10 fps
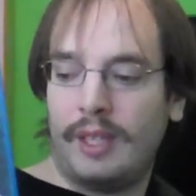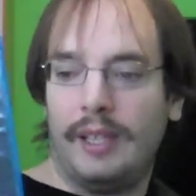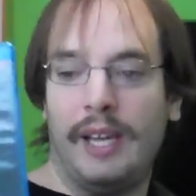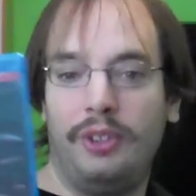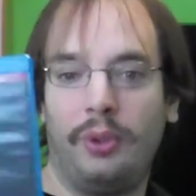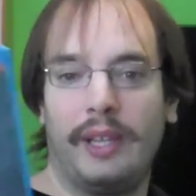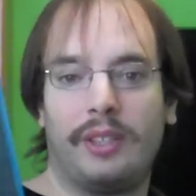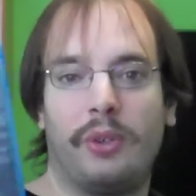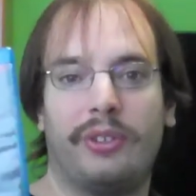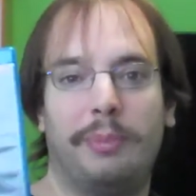And I do like
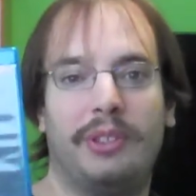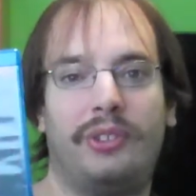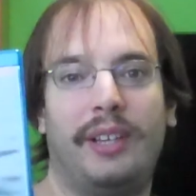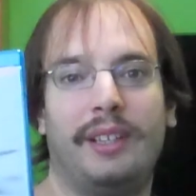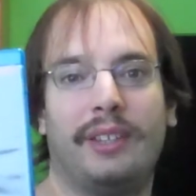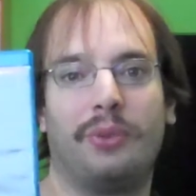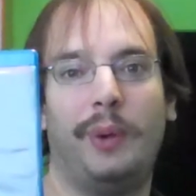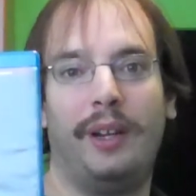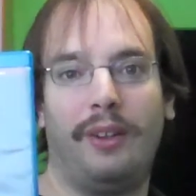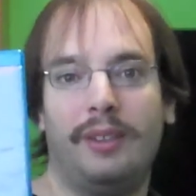the Christmas setting as
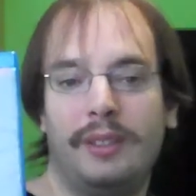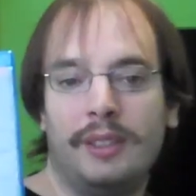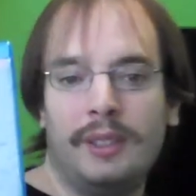well.